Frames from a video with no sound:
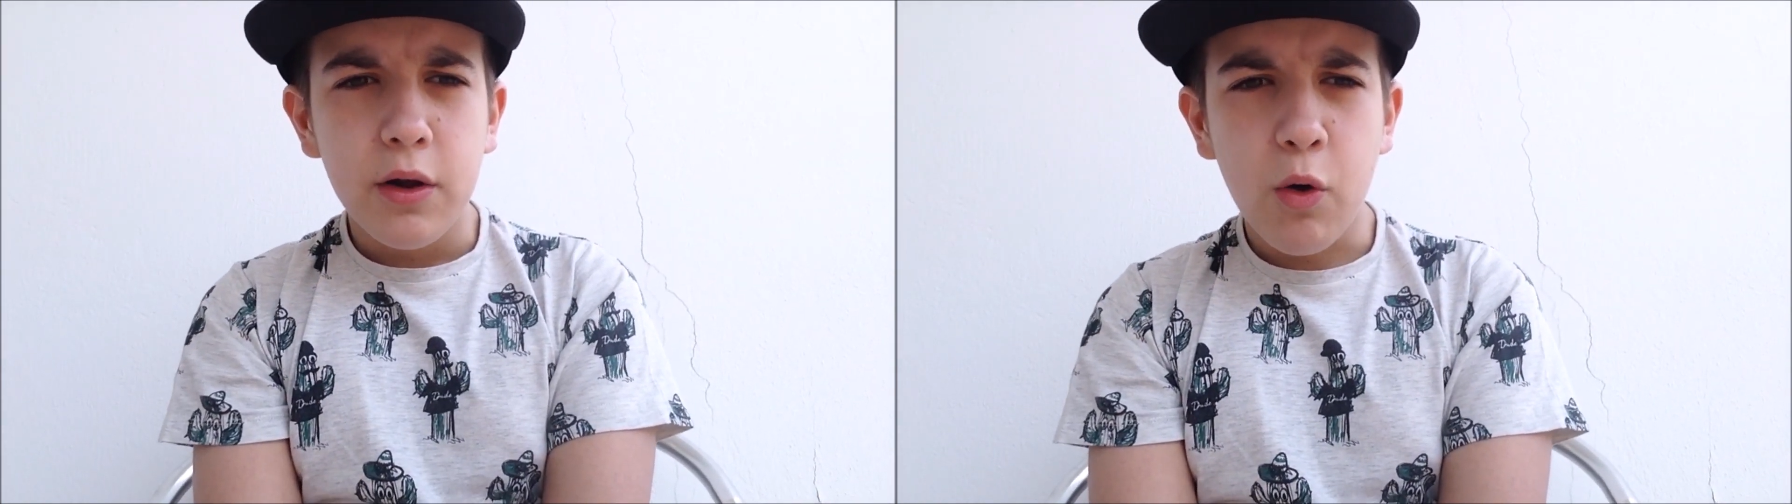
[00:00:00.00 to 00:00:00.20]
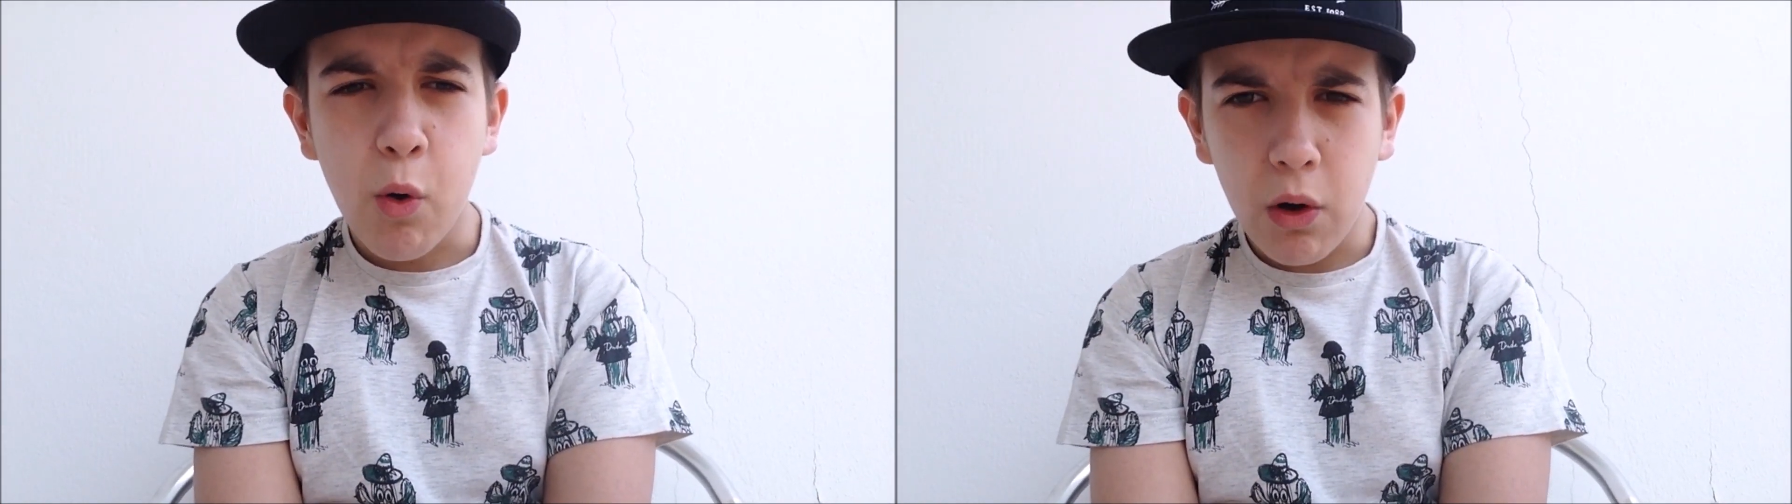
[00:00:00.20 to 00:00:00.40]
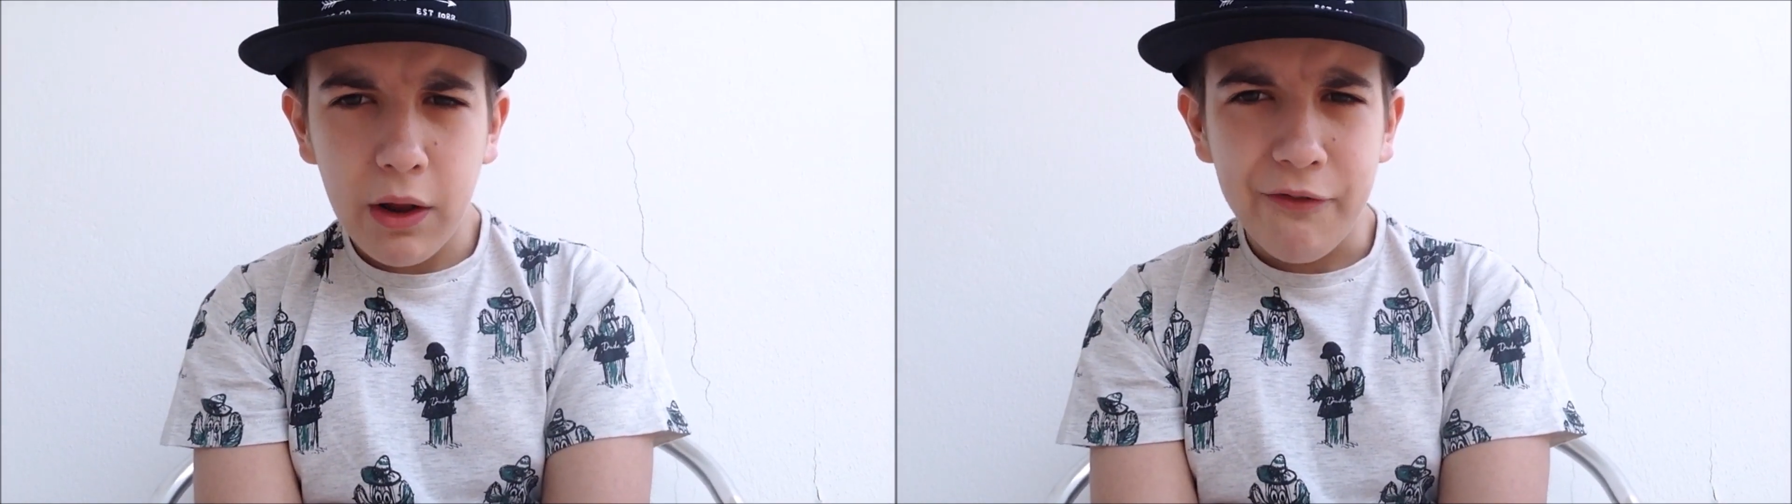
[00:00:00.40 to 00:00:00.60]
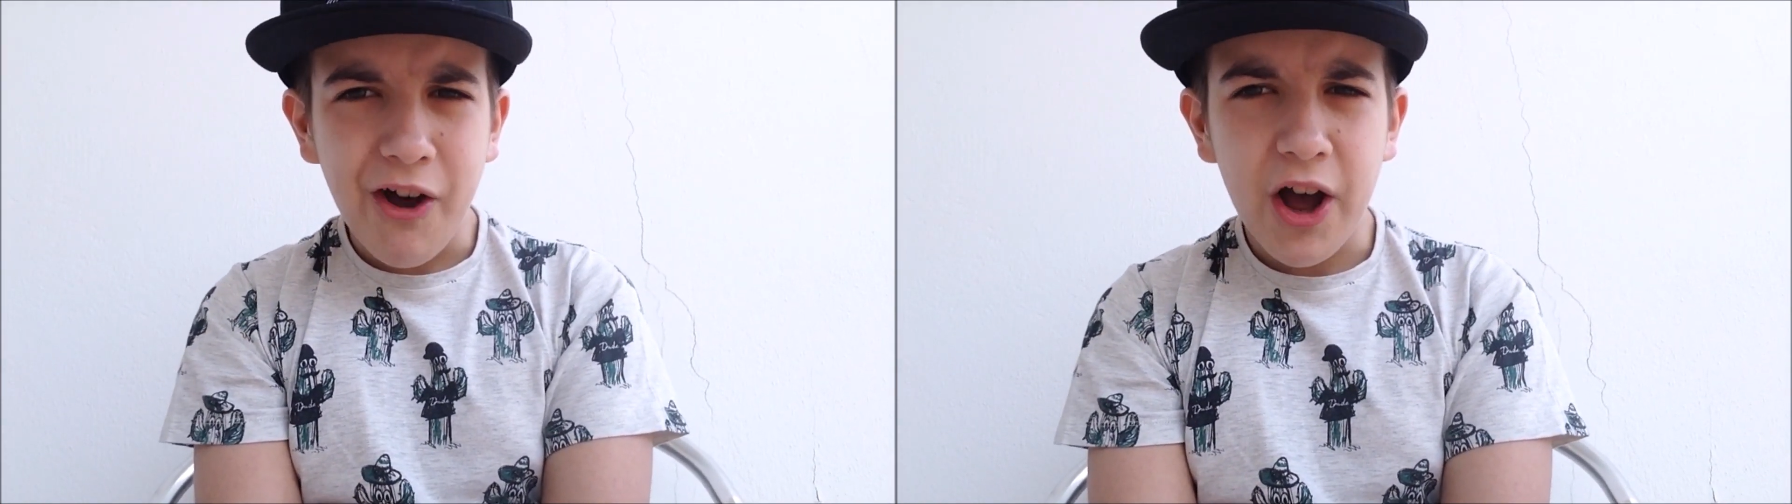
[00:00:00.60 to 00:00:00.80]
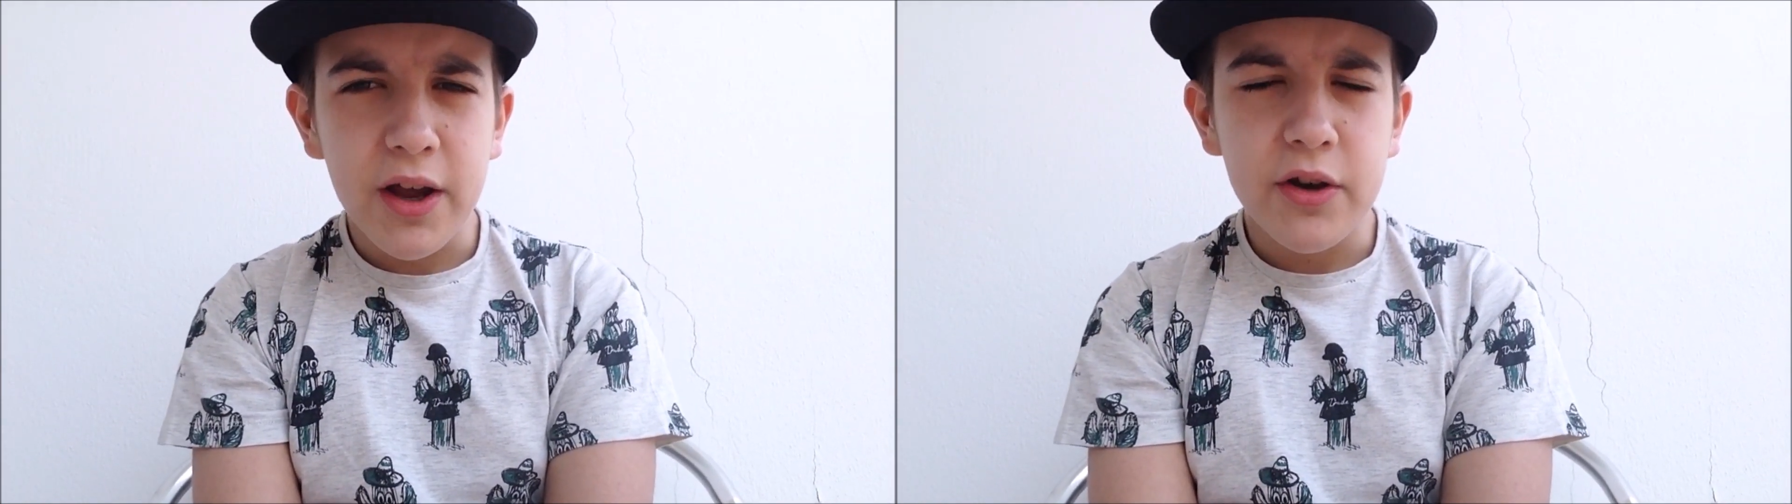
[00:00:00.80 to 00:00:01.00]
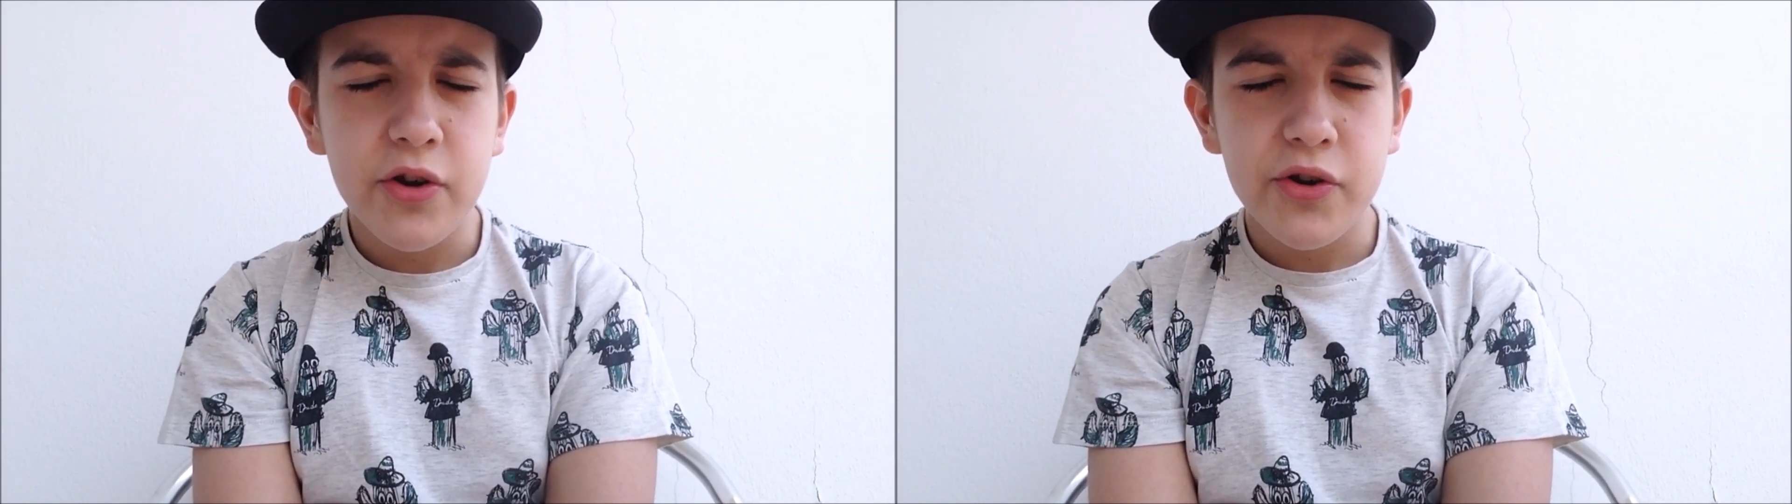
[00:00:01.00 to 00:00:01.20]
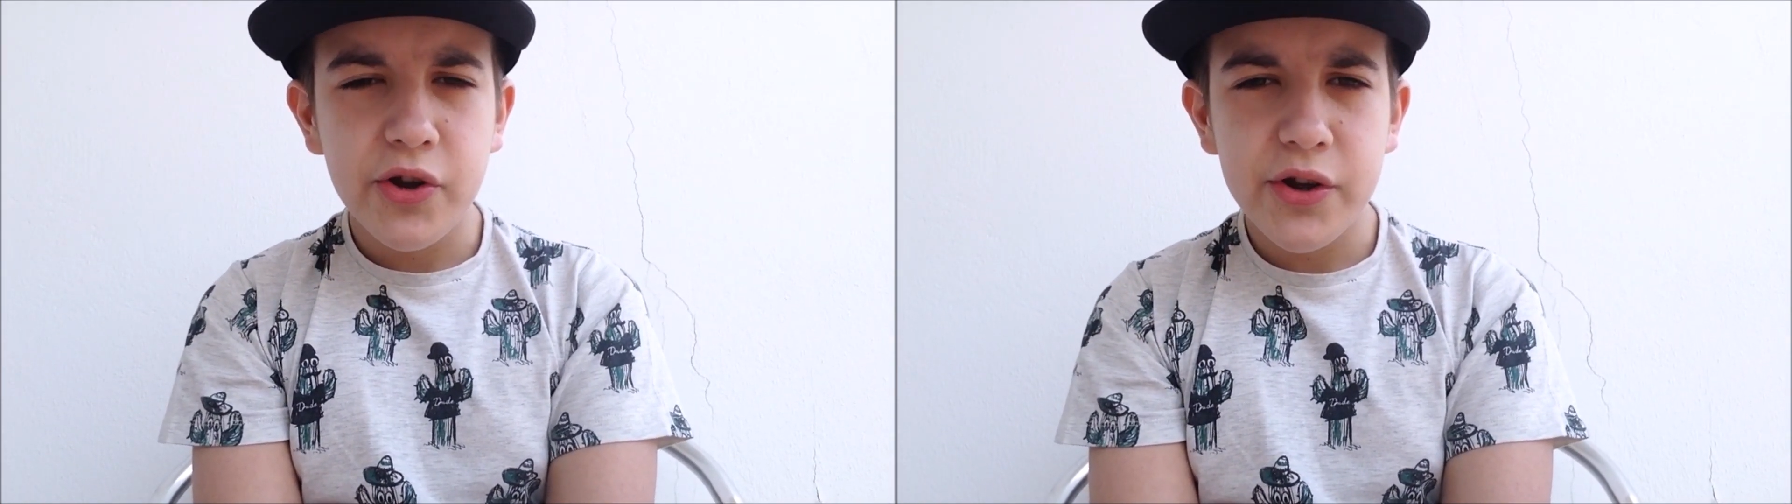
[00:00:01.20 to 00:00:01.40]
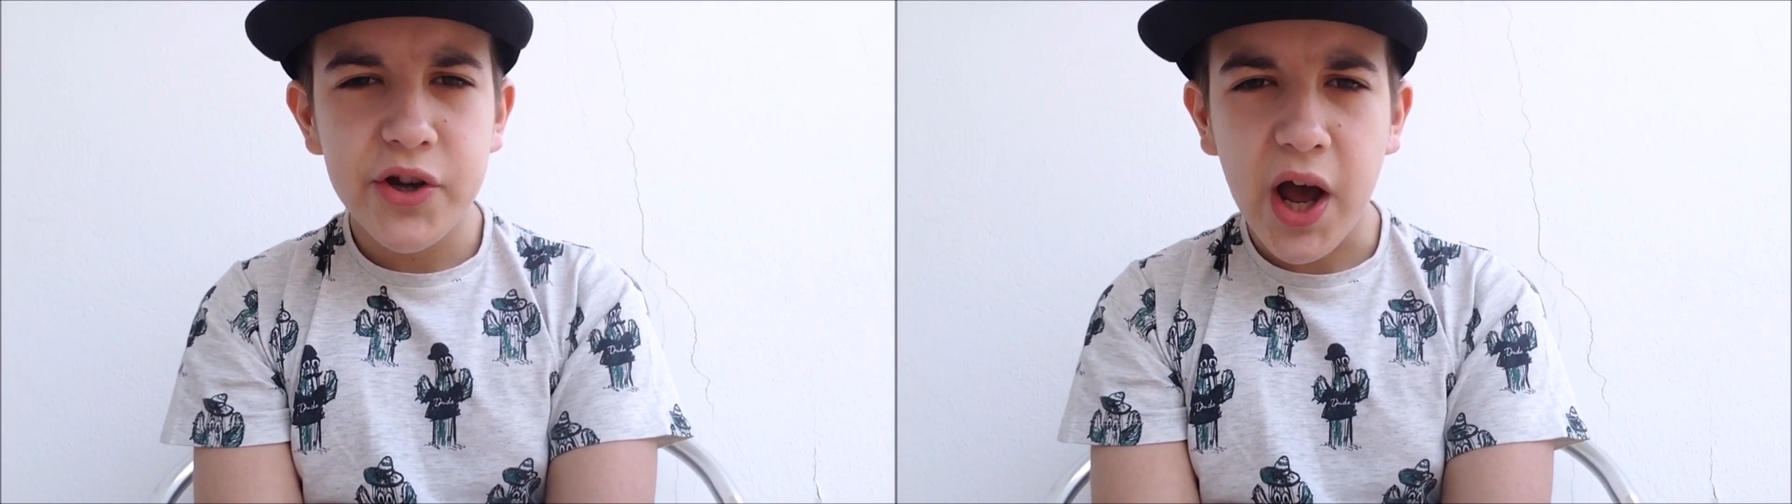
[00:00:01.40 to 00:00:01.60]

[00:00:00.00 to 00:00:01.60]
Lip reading: qualified to